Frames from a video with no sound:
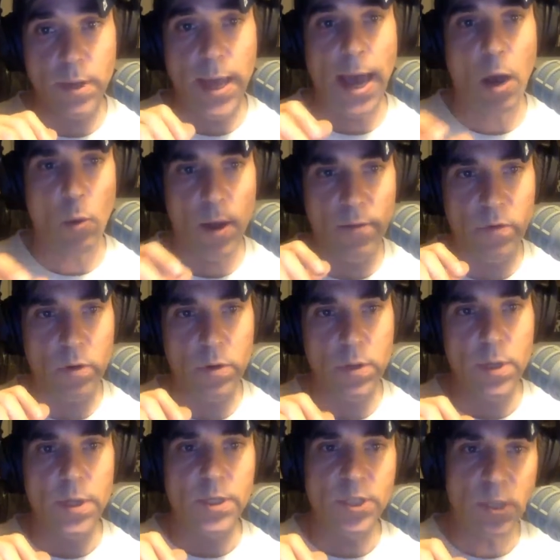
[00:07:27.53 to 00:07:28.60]
However,
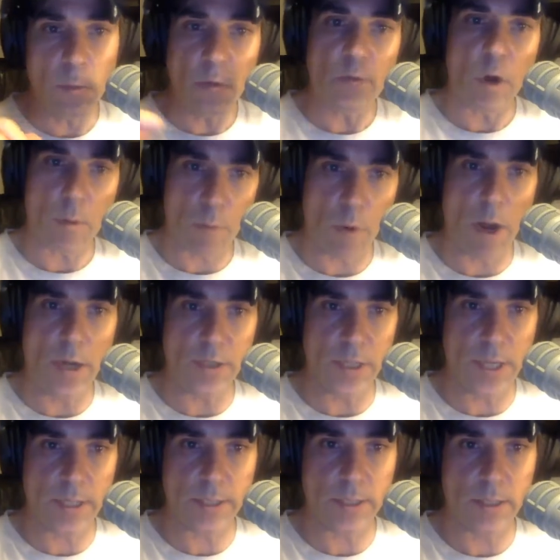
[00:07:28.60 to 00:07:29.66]
some of our
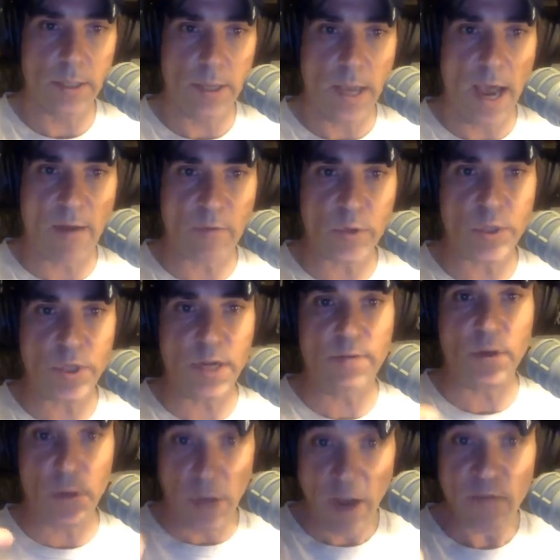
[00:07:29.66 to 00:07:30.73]
projects have
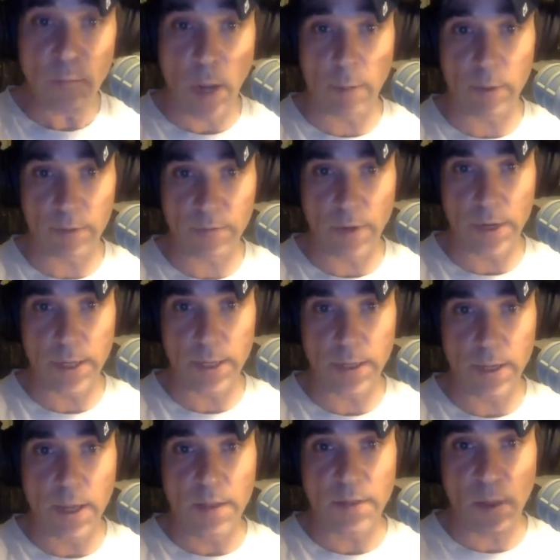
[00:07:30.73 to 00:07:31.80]
received enough public funding
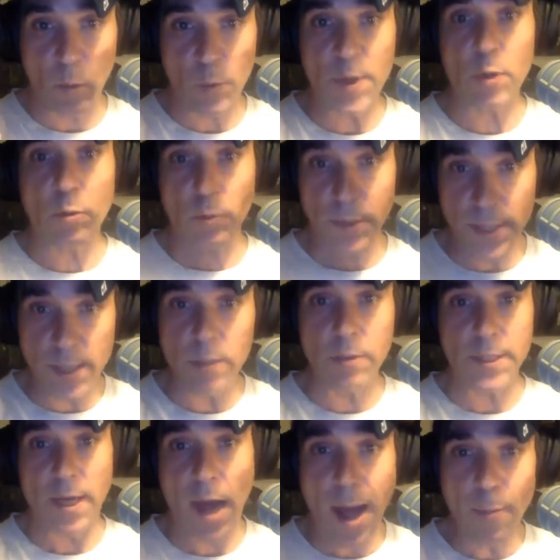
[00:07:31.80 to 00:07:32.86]
that we are
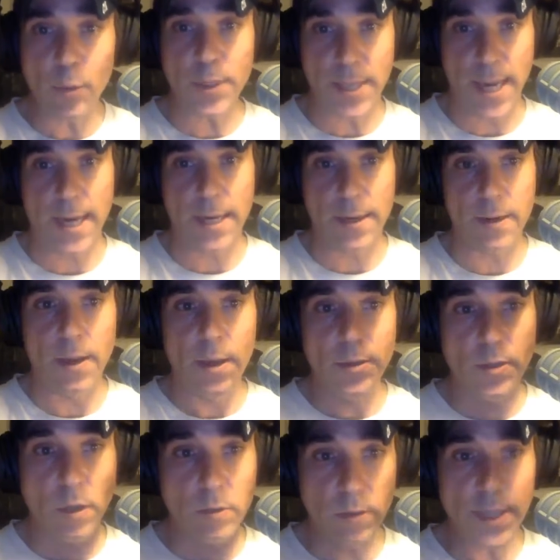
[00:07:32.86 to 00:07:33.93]
legally obligated
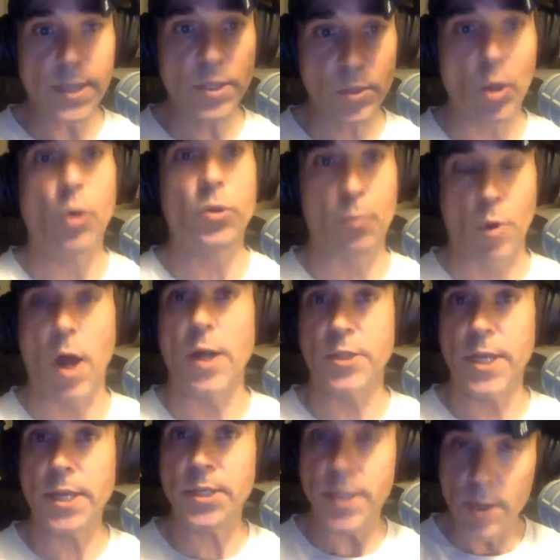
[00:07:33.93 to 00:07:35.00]
to list those
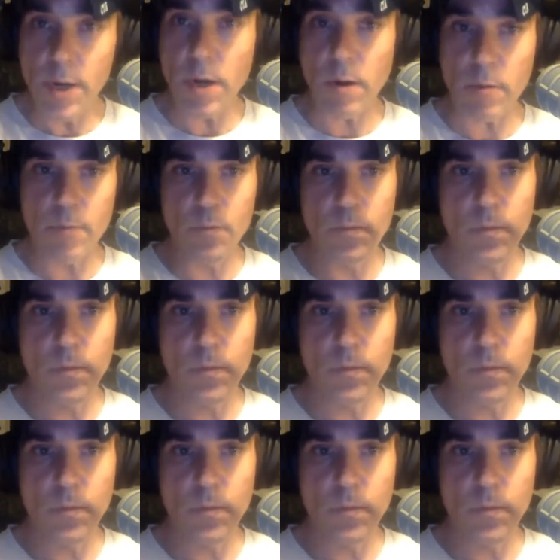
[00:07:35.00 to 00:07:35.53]
projects here.